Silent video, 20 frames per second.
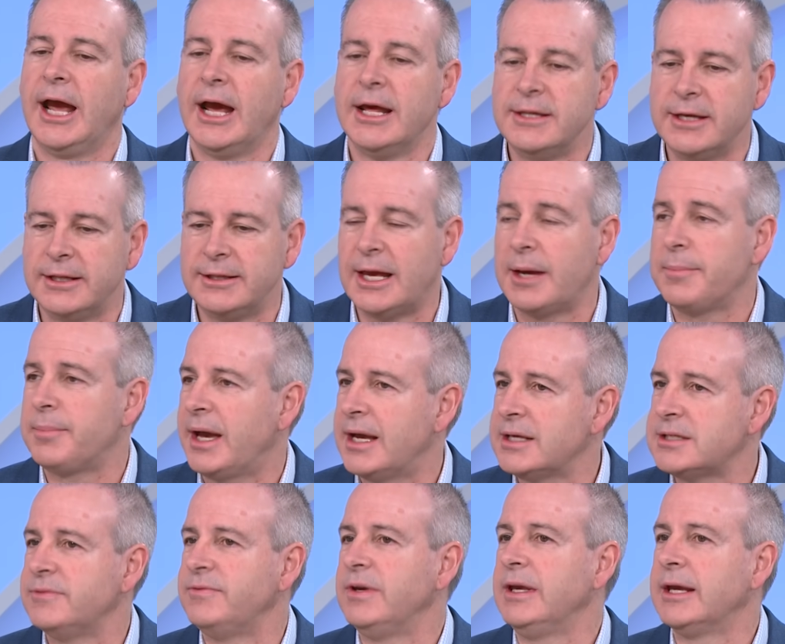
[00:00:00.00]
and then that
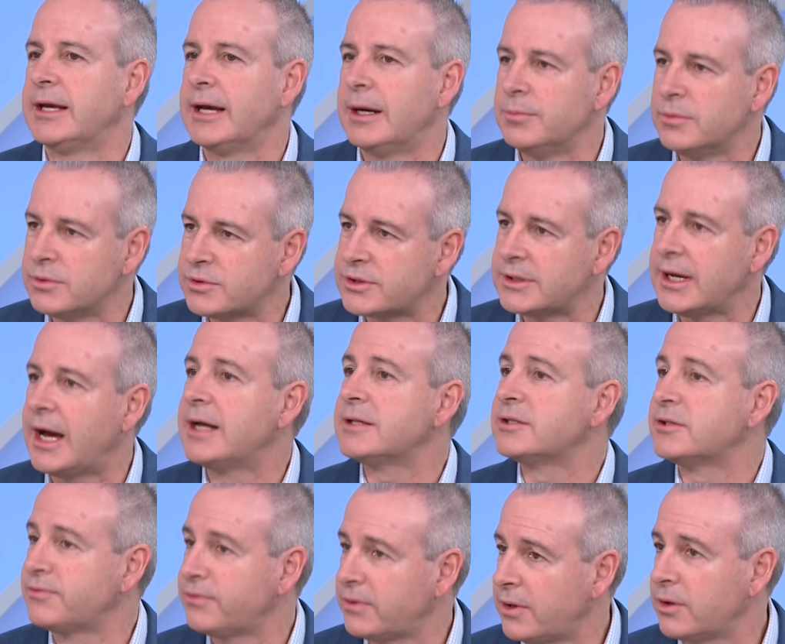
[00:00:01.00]
passive income will
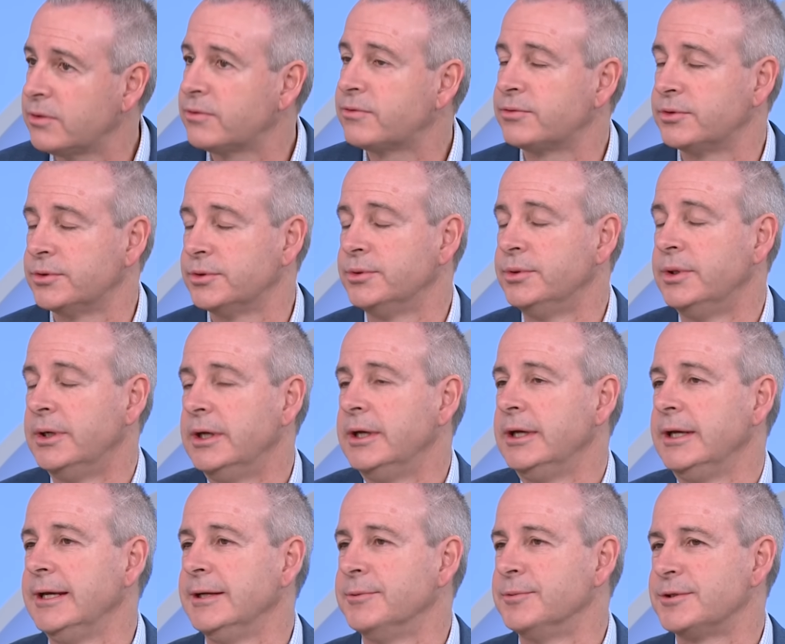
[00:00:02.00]
start to flow through
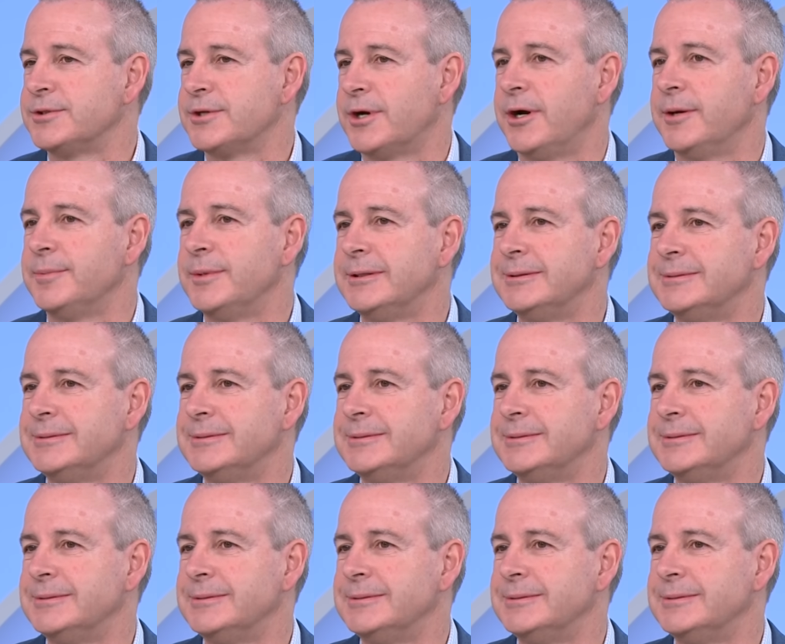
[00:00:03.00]
in return. retirement.